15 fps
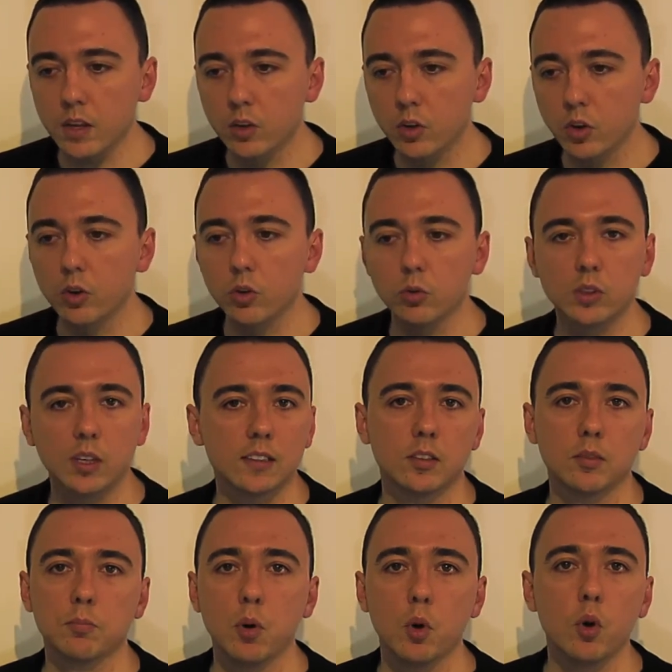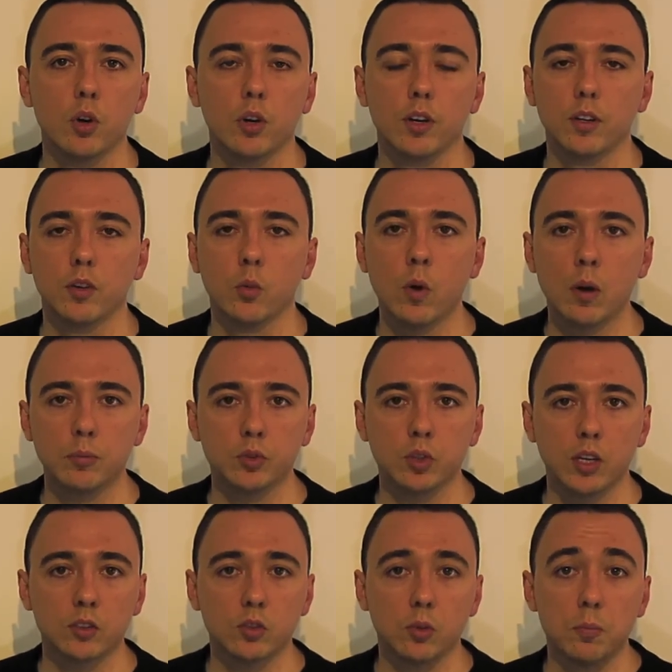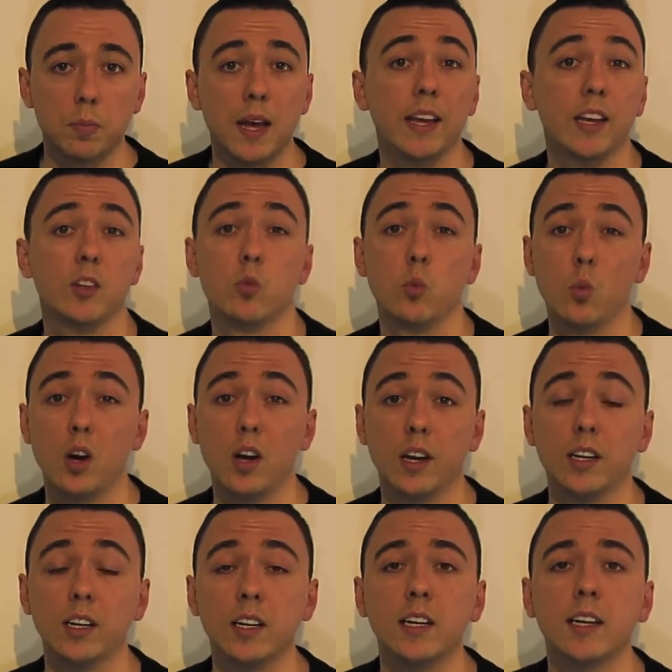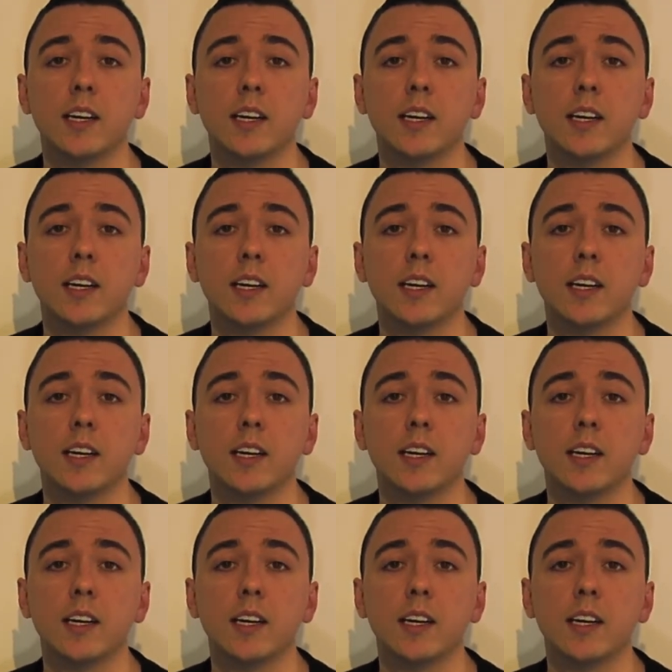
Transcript: Google doesn't put websites on page 1